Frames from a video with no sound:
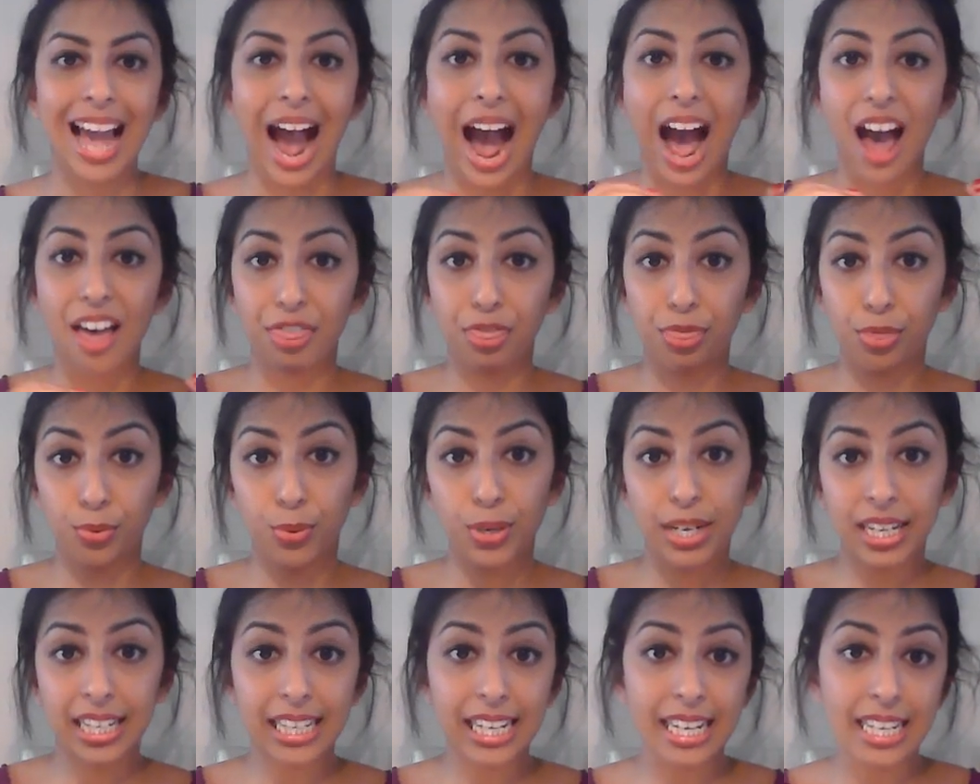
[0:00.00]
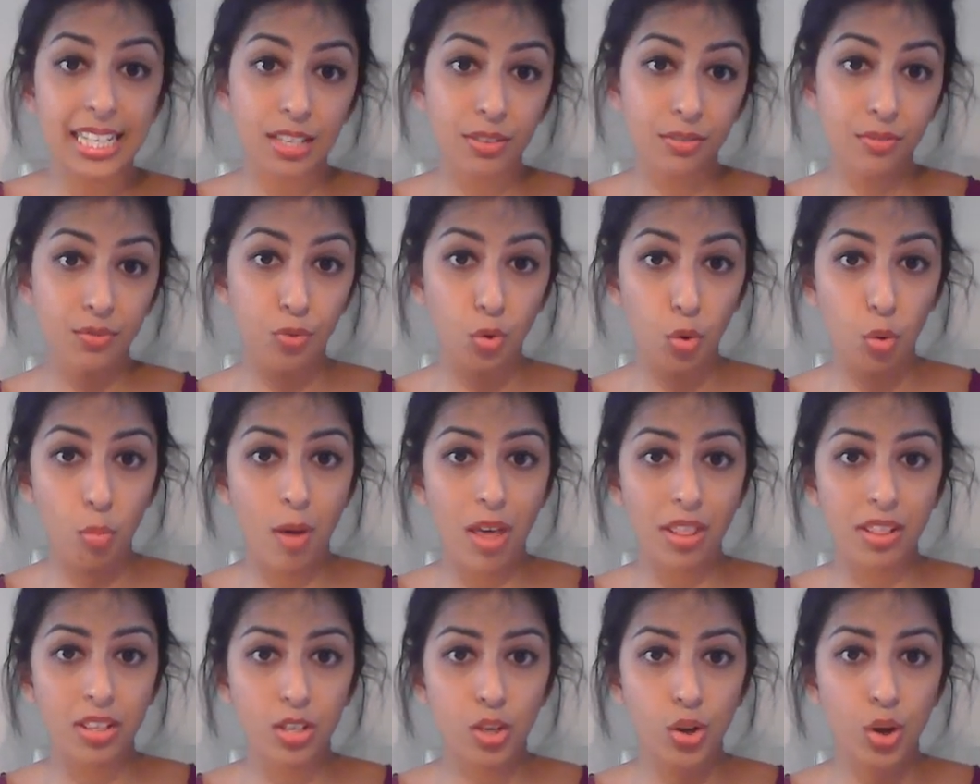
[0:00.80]
At 3 years and 4
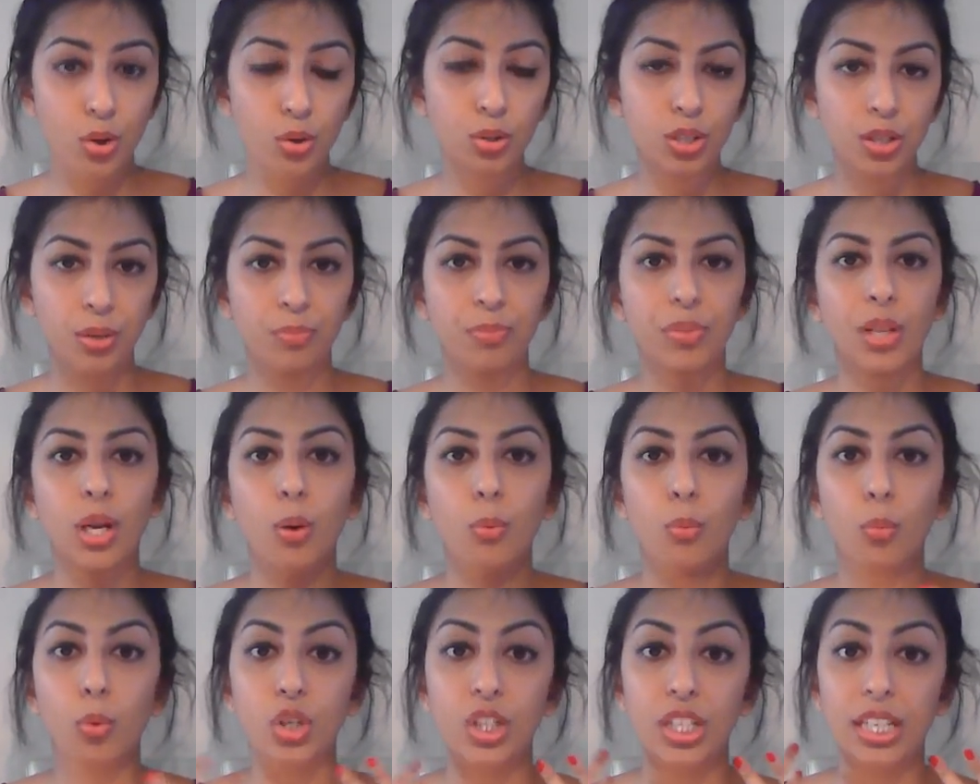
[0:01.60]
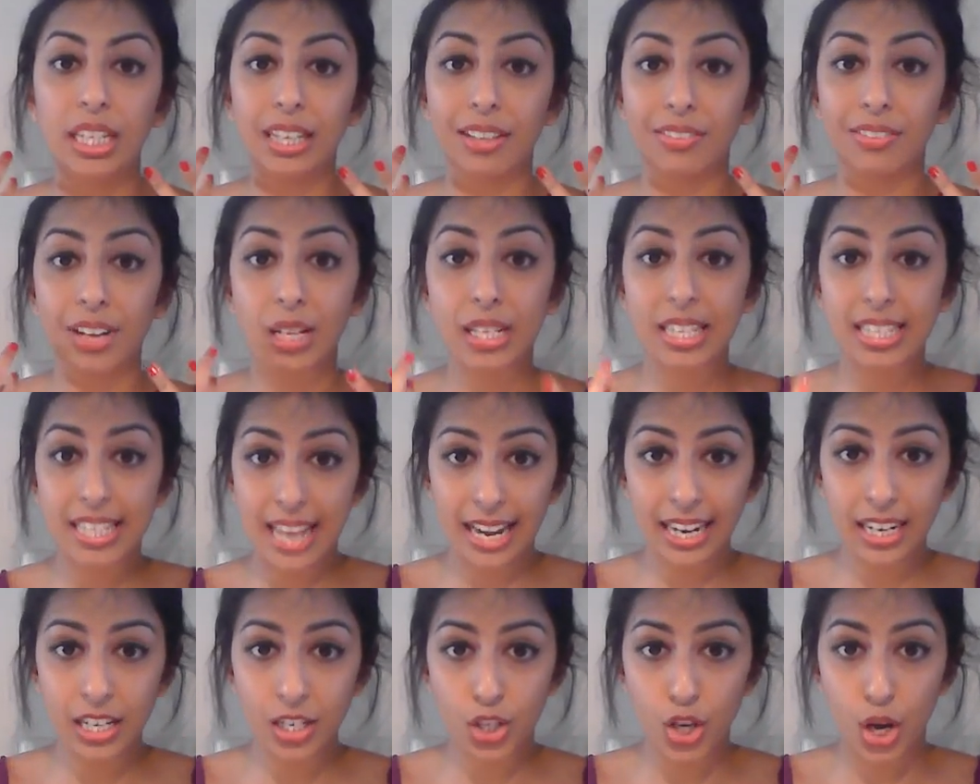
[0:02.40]
months old, we're going to give our
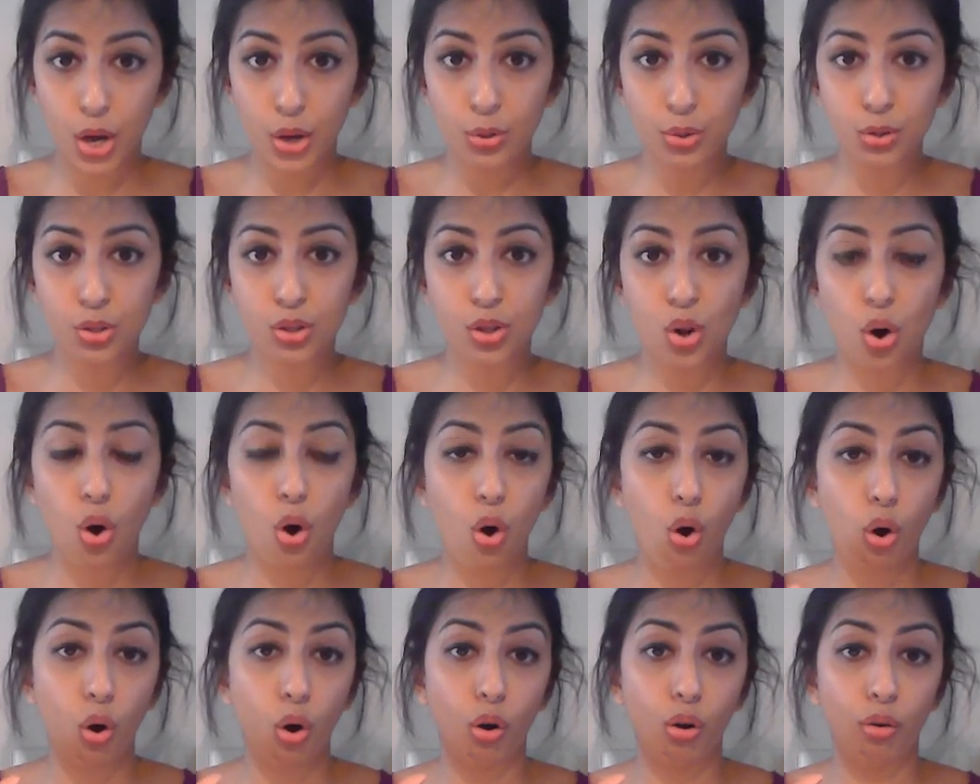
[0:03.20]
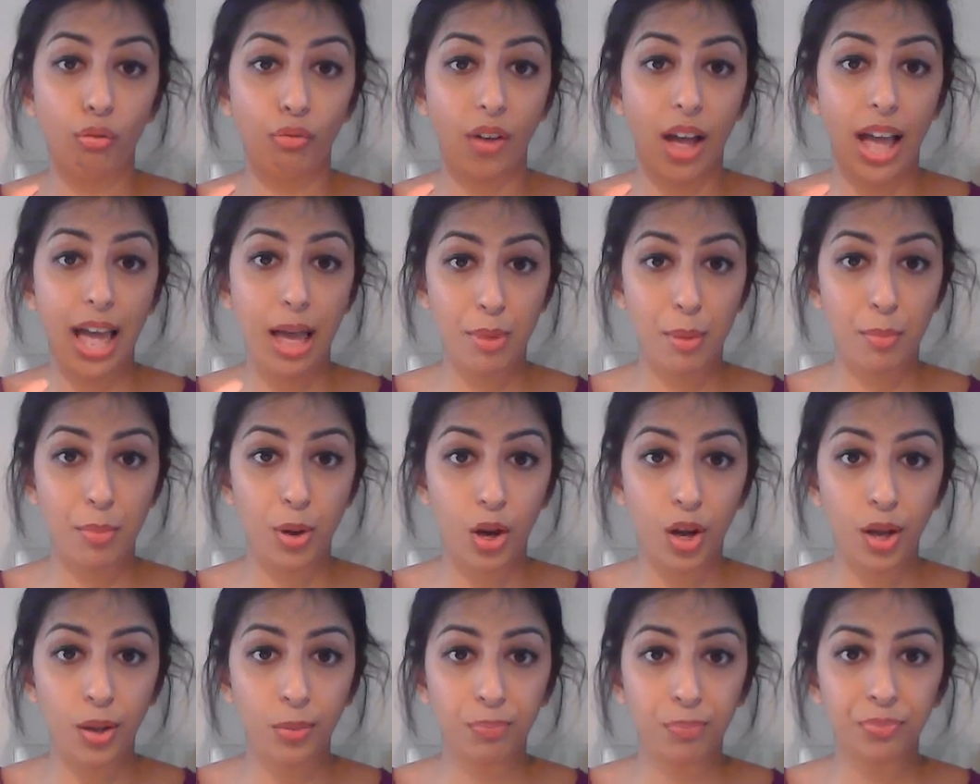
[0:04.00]
second dose of
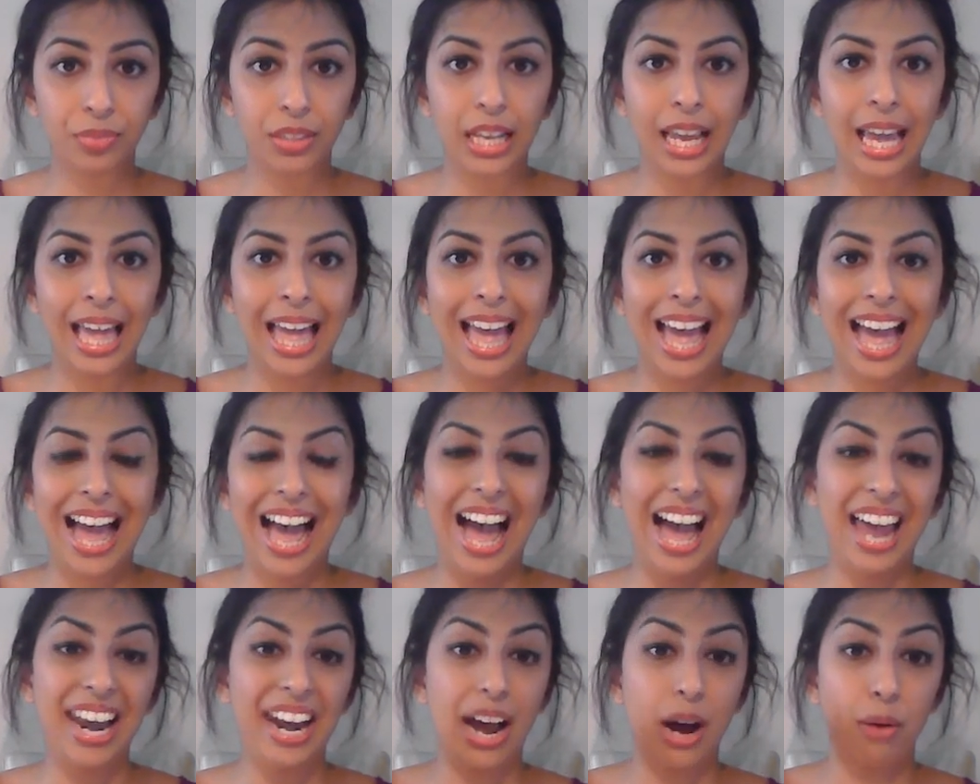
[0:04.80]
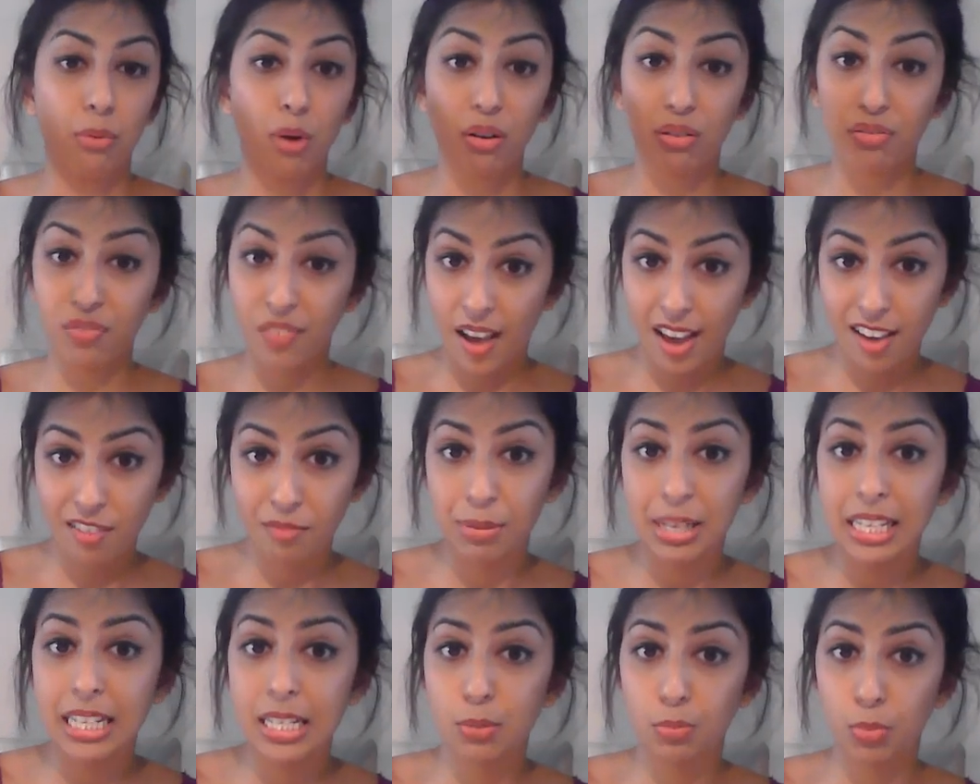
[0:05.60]
MMR. And now our
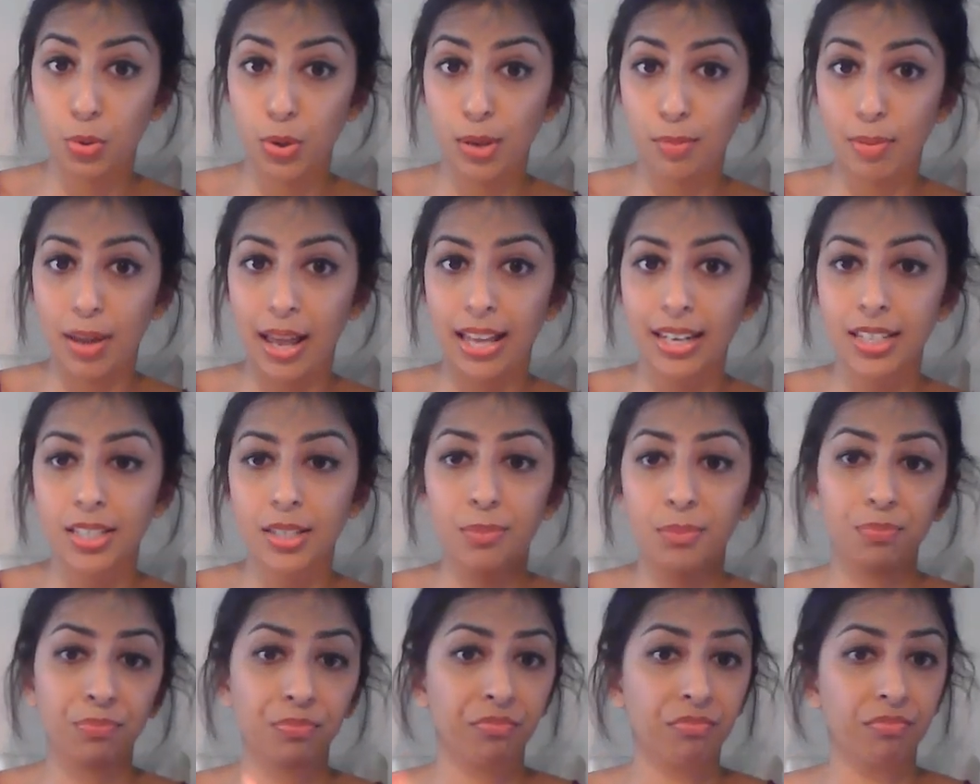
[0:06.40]
five-piece boy band,